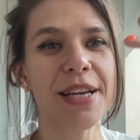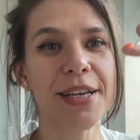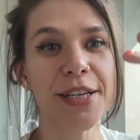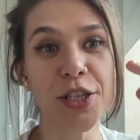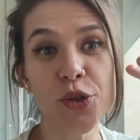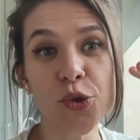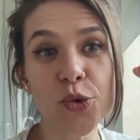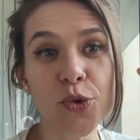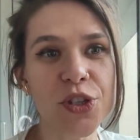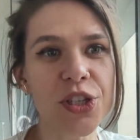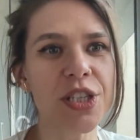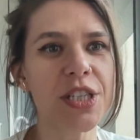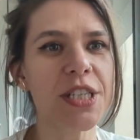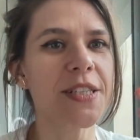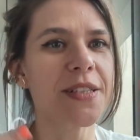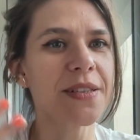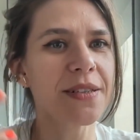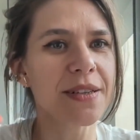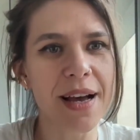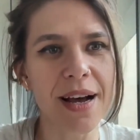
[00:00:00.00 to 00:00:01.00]

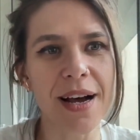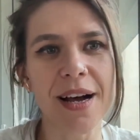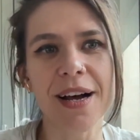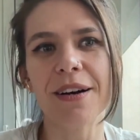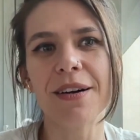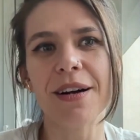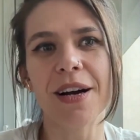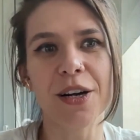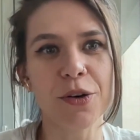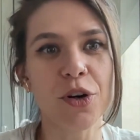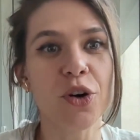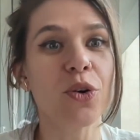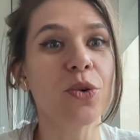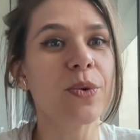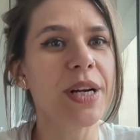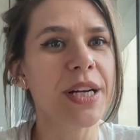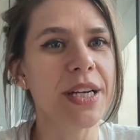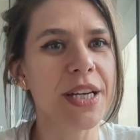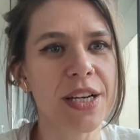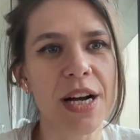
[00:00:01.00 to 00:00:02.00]
Users are
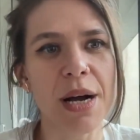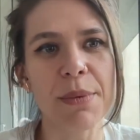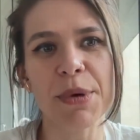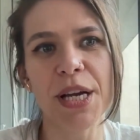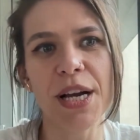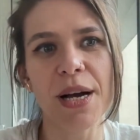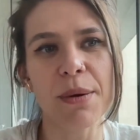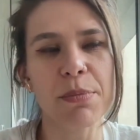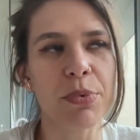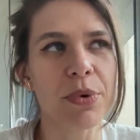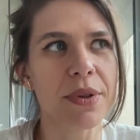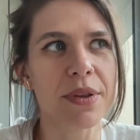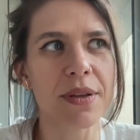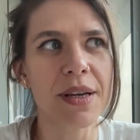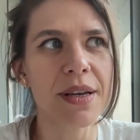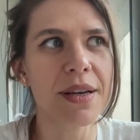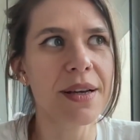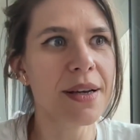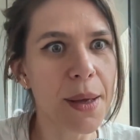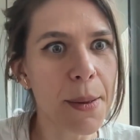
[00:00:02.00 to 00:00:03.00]
already coming up with
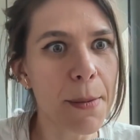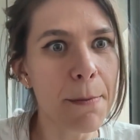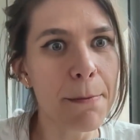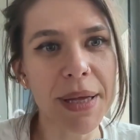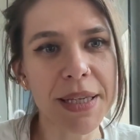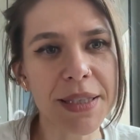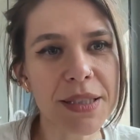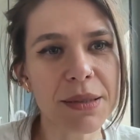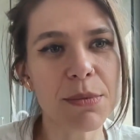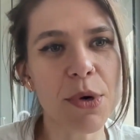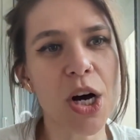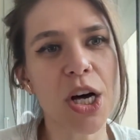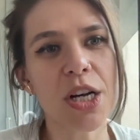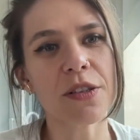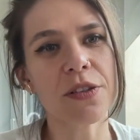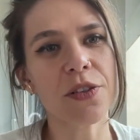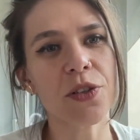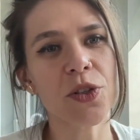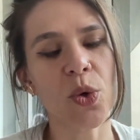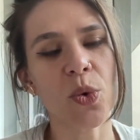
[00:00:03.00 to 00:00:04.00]
mental
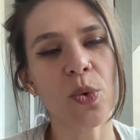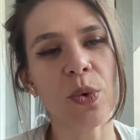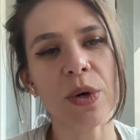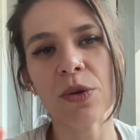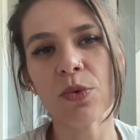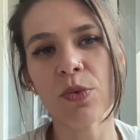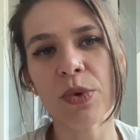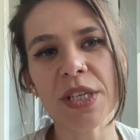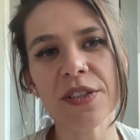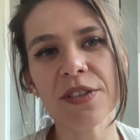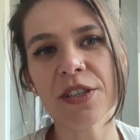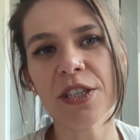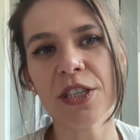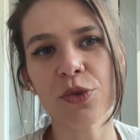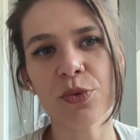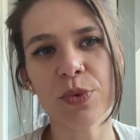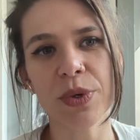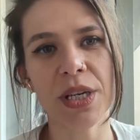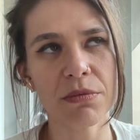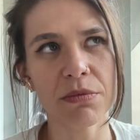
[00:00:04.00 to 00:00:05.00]
models. So in research,
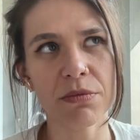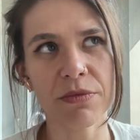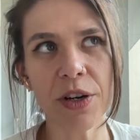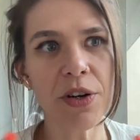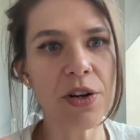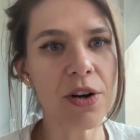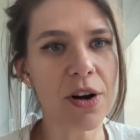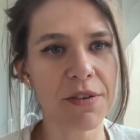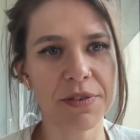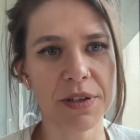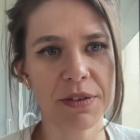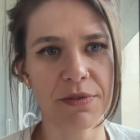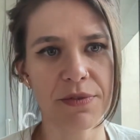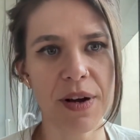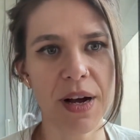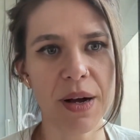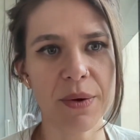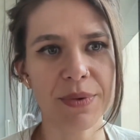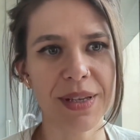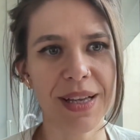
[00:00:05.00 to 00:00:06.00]
we very often
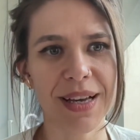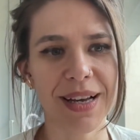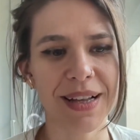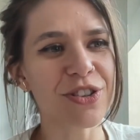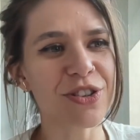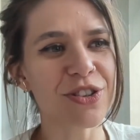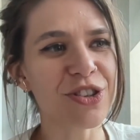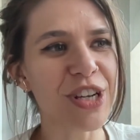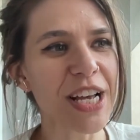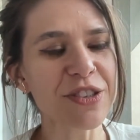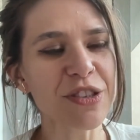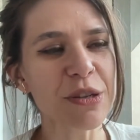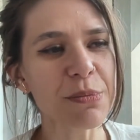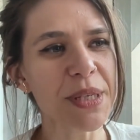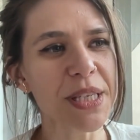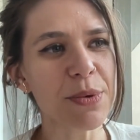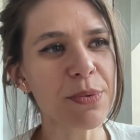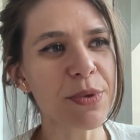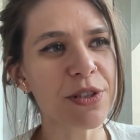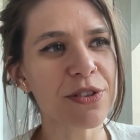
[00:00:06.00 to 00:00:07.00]
found that
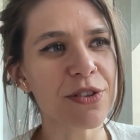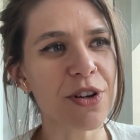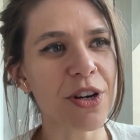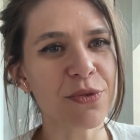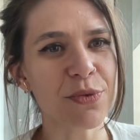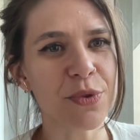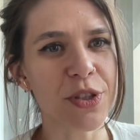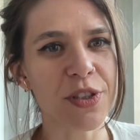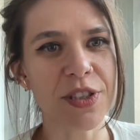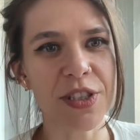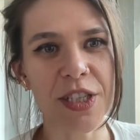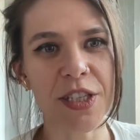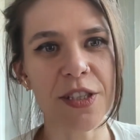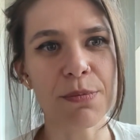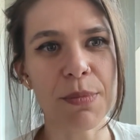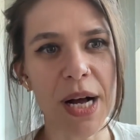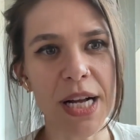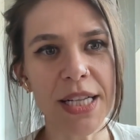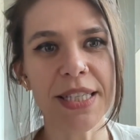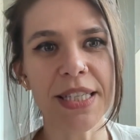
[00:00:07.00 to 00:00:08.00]
ChatGPT was launched for 6
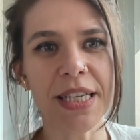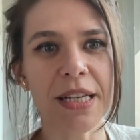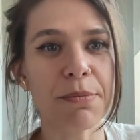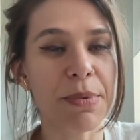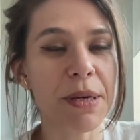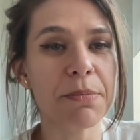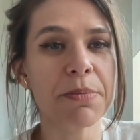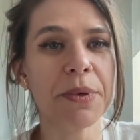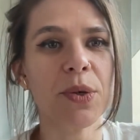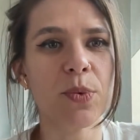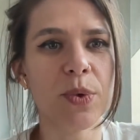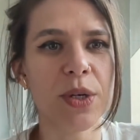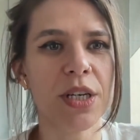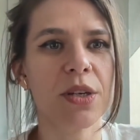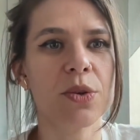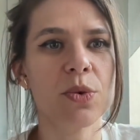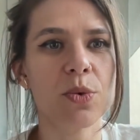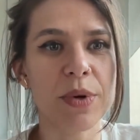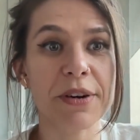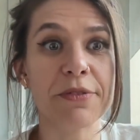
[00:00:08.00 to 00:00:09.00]
months and people
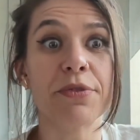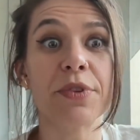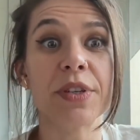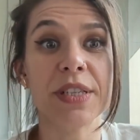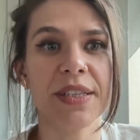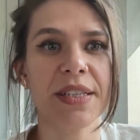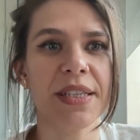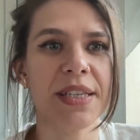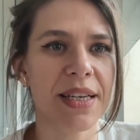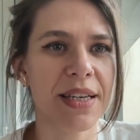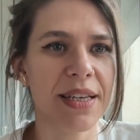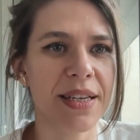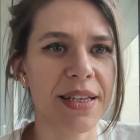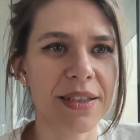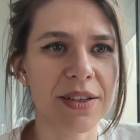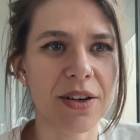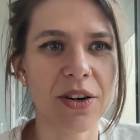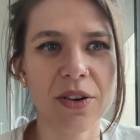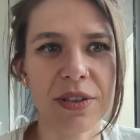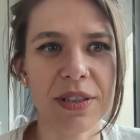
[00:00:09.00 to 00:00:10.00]
were referencing
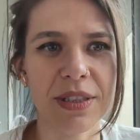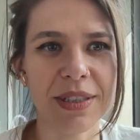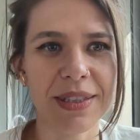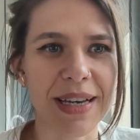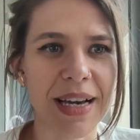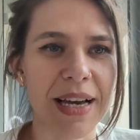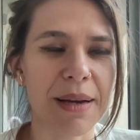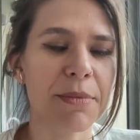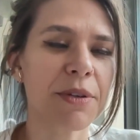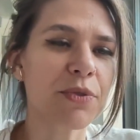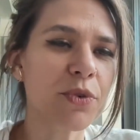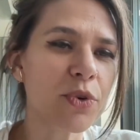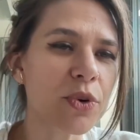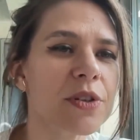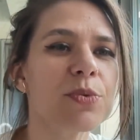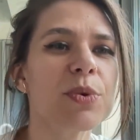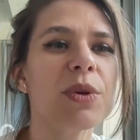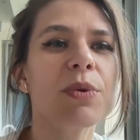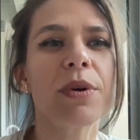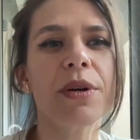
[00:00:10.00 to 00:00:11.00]
it all the time. Of
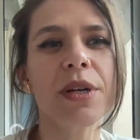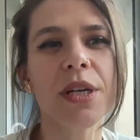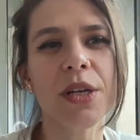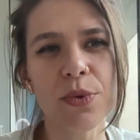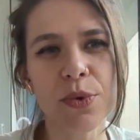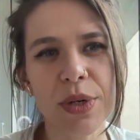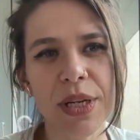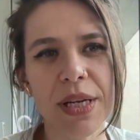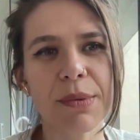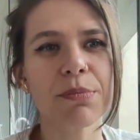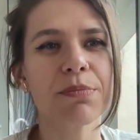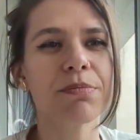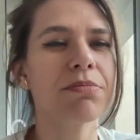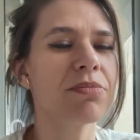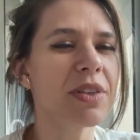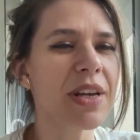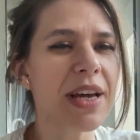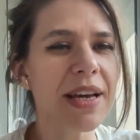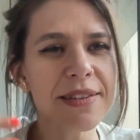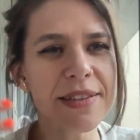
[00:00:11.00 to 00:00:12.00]
course, we were recruiting
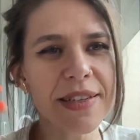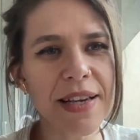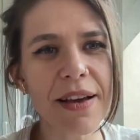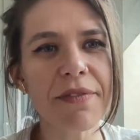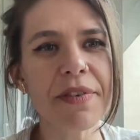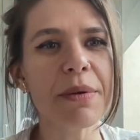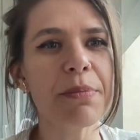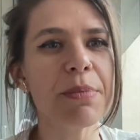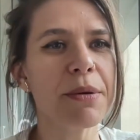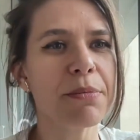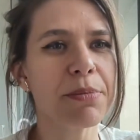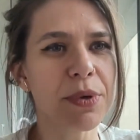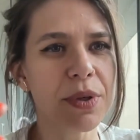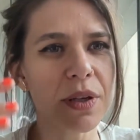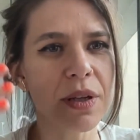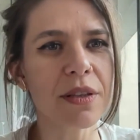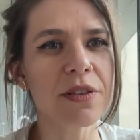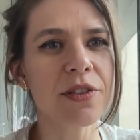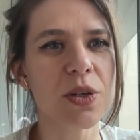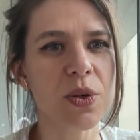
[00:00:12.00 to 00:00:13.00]
tech-savvy
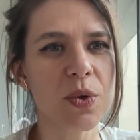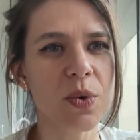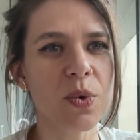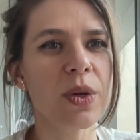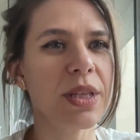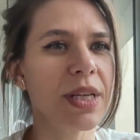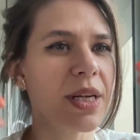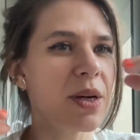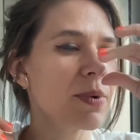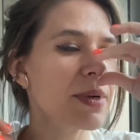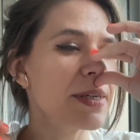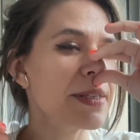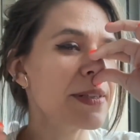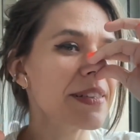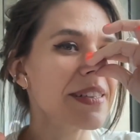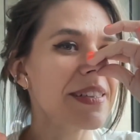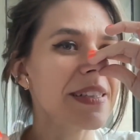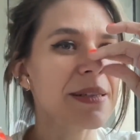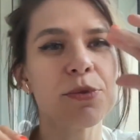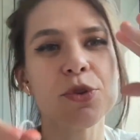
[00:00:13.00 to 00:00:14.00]
people, so there was
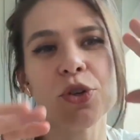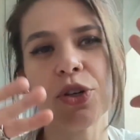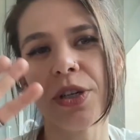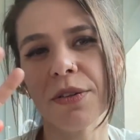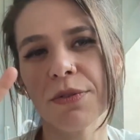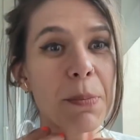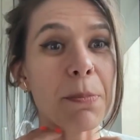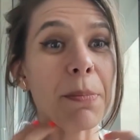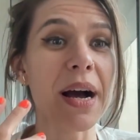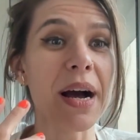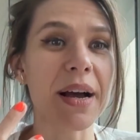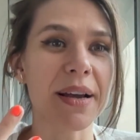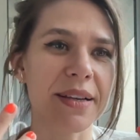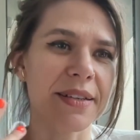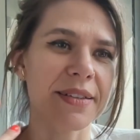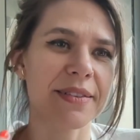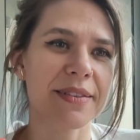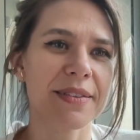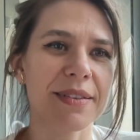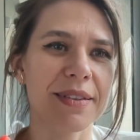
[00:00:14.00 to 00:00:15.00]
some sort of
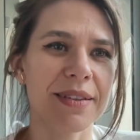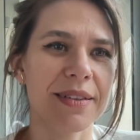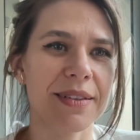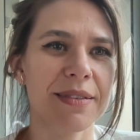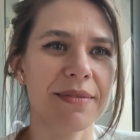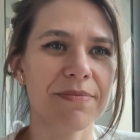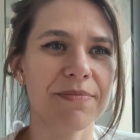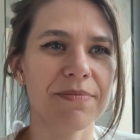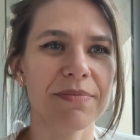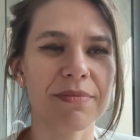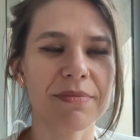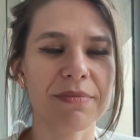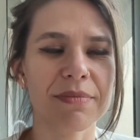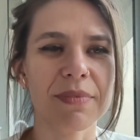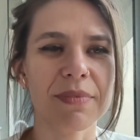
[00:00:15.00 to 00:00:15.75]
bias in